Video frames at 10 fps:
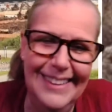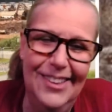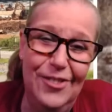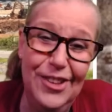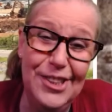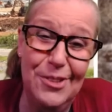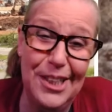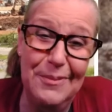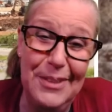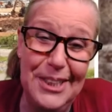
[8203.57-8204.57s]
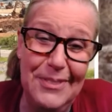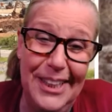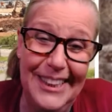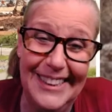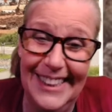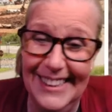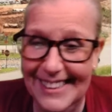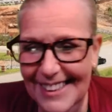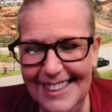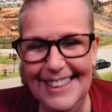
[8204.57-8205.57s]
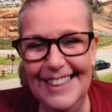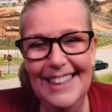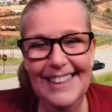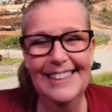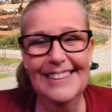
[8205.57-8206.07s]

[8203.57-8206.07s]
Hopefully, this won't get me demonetized. Because